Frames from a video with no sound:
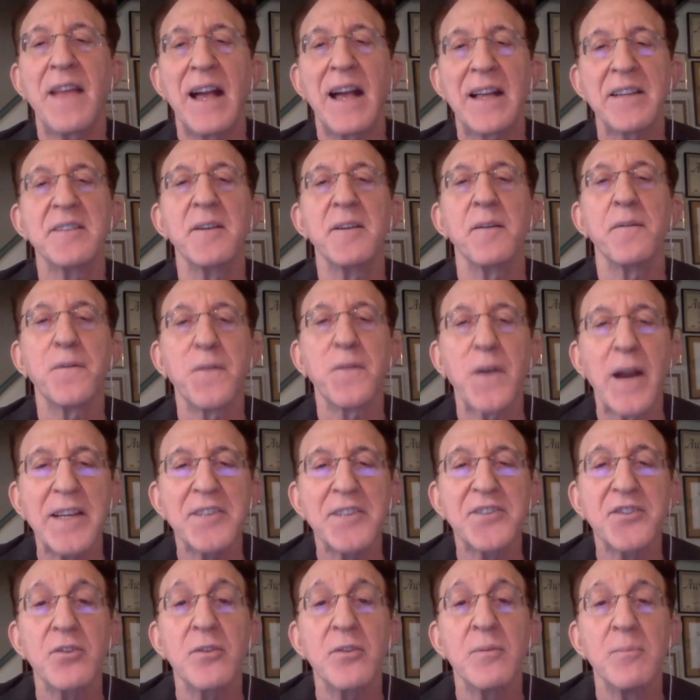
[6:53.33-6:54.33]
That's the
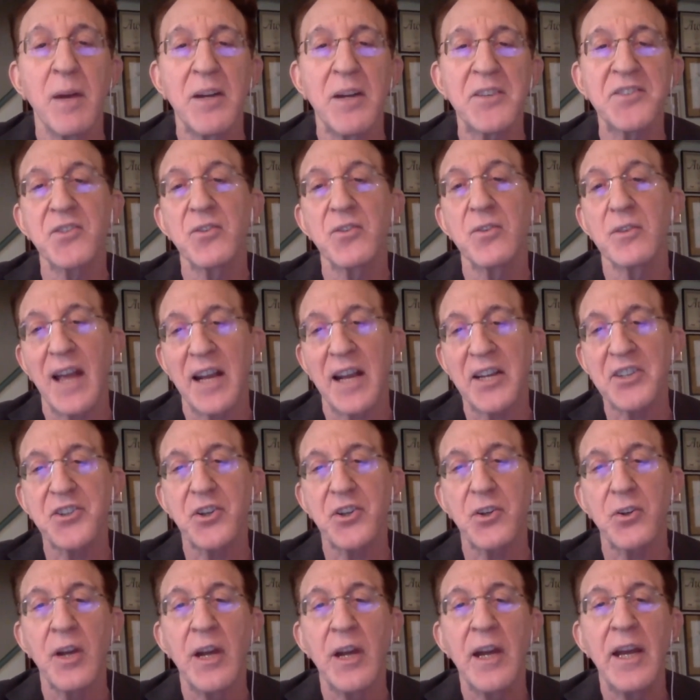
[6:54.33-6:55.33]
Fraser Mustard
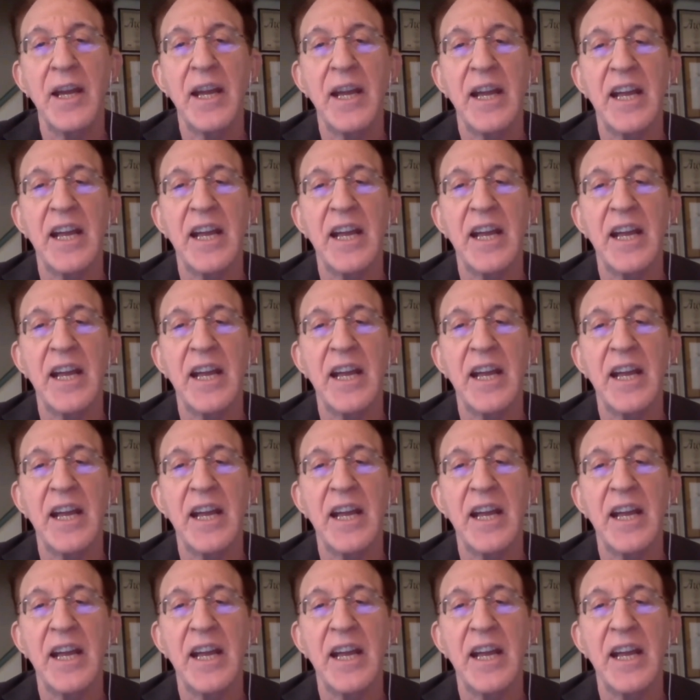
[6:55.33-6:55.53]
Lecture.